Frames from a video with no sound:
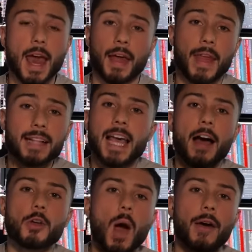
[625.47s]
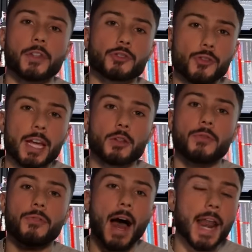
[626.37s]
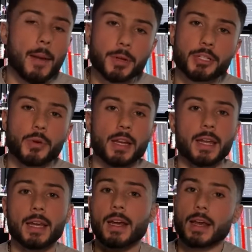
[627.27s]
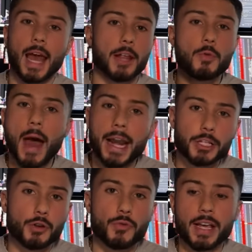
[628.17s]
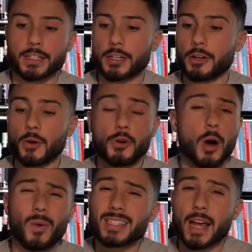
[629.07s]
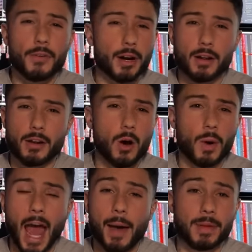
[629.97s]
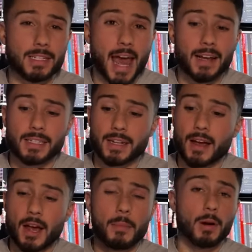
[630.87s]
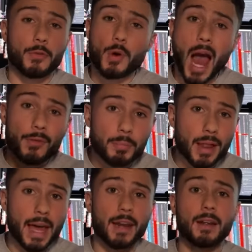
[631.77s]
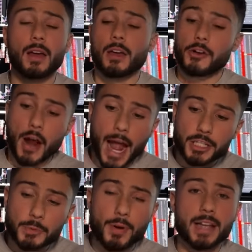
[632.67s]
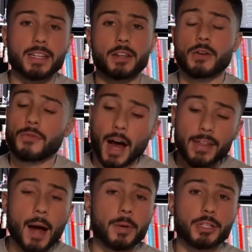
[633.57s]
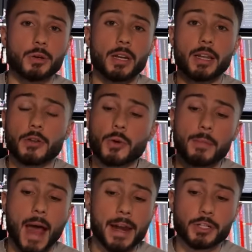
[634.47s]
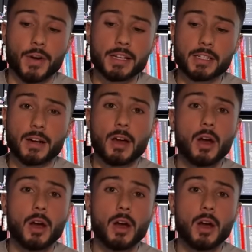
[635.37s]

and that's how you have to trade. You find opportunity and you manage your risk. You know, no one's ever going to know what happens next, but if you have a plan, your edge is present, you find opportunity, and you can manage risk,